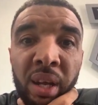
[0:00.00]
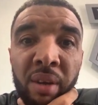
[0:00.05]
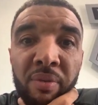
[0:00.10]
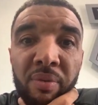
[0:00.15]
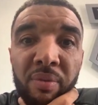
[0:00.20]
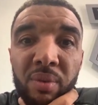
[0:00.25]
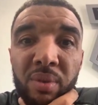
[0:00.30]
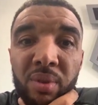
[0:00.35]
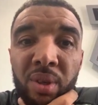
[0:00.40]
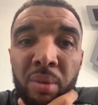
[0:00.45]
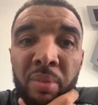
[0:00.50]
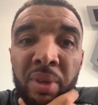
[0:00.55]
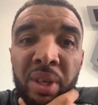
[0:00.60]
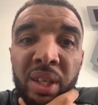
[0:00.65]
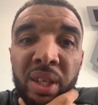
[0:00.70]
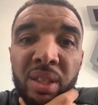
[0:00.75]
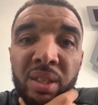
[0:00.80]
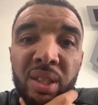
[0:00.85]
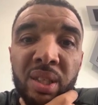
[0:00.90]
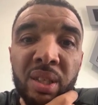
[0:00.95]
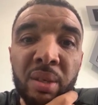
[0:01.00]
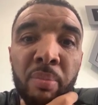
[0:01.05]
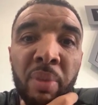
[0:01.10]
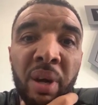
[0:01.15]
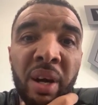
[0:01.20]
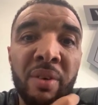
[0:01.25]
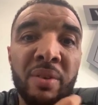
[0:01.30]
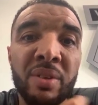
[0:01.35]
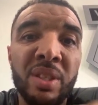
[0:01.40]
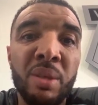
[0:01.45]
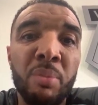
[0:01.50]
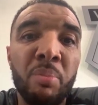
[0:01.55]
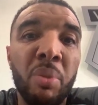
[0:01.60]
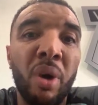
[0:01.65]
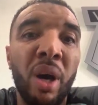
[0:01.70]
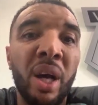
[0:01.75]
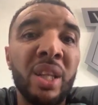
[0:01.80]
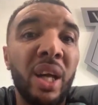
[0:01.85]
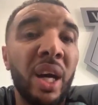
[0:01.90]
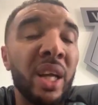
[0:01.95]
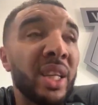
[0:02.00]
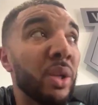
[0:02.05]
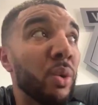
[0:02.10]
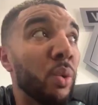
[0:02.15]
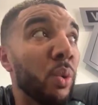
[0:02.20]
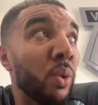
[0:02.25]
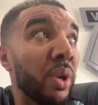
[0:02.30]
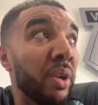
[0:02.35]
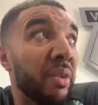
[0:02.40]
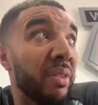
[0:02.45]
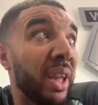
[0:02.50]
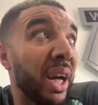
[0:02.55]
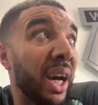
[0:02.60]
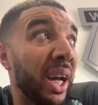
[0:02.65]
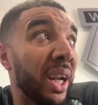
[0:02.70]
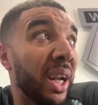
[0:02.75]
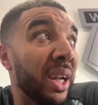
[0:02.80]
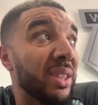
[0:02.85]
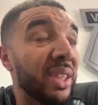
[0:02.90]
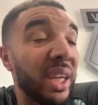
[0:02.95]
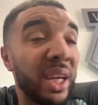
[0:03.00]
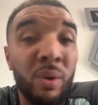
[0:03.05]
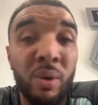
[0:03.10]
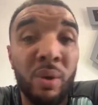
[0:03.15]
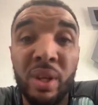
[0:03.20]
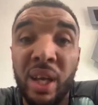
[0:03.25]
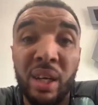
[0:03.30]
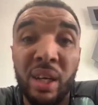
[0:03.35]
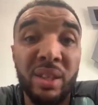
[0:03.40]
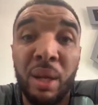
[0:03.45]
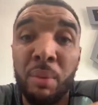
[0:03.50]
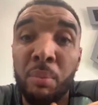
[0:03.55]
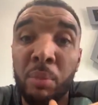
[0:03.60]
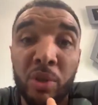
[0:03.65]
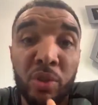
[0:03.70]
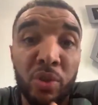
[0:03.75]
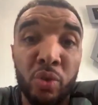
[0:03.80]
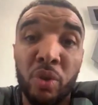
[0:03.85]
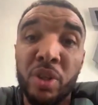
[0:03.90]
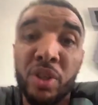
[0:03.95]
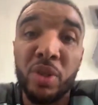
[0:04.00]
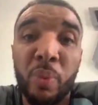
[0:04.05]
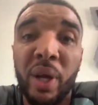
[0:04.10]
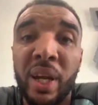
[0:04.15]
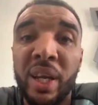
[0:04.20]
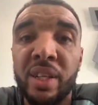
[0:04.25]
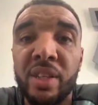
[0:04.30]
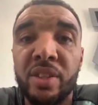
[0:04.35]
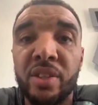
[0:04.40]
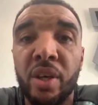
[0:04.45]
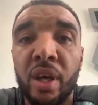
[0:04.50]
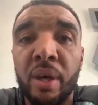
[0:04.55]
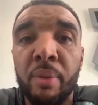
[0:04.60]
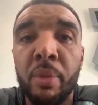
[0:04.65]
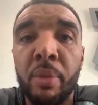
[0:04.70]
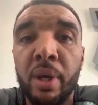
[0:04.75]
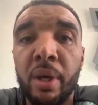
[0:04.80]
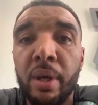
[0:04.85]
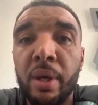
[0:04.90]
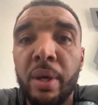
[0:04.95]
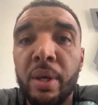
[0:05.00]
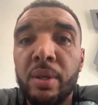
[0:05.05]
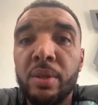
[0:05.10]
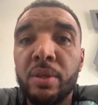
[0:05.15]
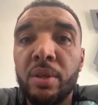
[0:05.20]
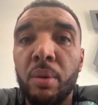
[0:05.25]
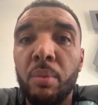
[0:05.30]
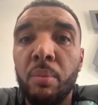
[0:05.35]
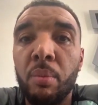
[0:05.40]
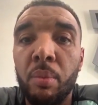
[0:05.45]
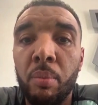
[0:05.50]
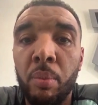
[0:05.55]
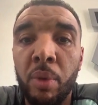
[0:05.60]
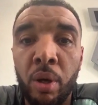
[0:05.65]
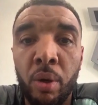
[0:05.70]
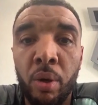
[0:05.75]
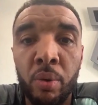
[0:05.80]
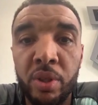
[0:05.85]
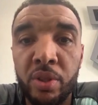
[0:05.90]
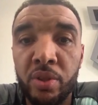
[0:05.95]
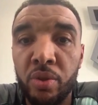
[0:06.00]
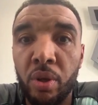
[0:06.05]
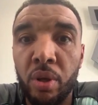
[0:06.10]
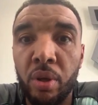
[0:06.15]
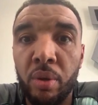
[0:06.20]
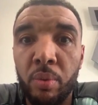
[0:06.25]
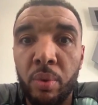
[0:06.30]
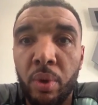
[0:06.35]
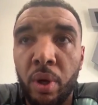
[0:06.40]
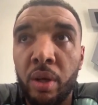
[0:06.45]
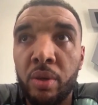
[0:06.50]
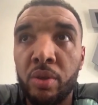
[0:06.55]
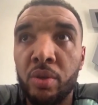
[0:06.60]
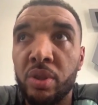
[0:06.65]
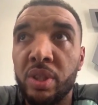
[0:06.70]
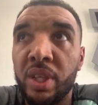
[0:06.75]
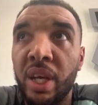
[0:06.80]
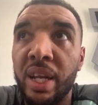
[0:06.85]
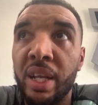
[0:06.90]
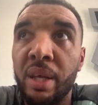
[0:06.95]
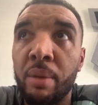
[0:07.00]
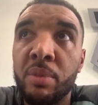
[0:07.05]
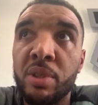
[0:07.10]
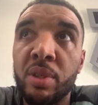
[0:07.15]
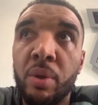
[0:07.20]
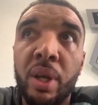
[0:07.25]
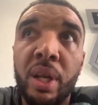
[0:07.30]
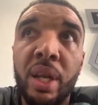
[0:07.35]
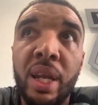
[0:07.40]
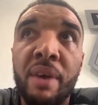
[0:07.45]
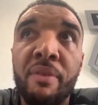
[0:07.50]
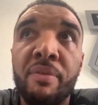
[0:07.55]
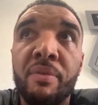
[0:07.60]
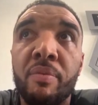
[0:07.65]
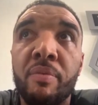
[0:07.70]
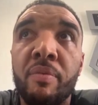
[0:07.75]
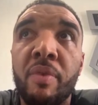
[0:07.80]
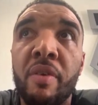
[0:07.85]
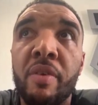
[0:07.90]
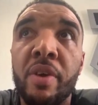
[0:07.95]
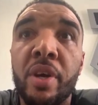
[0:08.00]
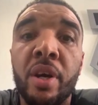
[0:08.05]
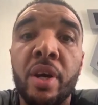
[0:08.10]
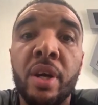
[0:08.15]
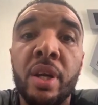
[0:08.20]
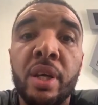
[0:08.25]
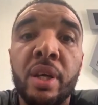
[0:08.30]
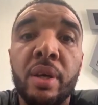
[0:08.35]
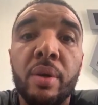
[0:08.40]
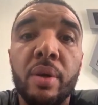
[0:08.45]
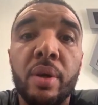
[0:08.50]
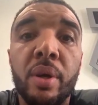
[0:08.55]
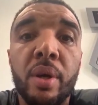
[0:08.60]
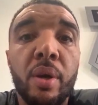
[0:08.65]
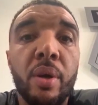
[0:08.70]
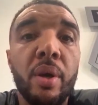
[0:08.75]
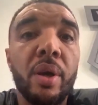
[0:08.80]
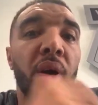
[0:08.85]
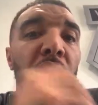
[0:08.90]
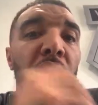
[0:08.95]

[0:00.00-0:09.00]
My nan, you know what I mean? It's embarrassing. But I did all of that, and I say all of that because I had my son as well at the time. So my oldest son, I just had him. So I'd left very early.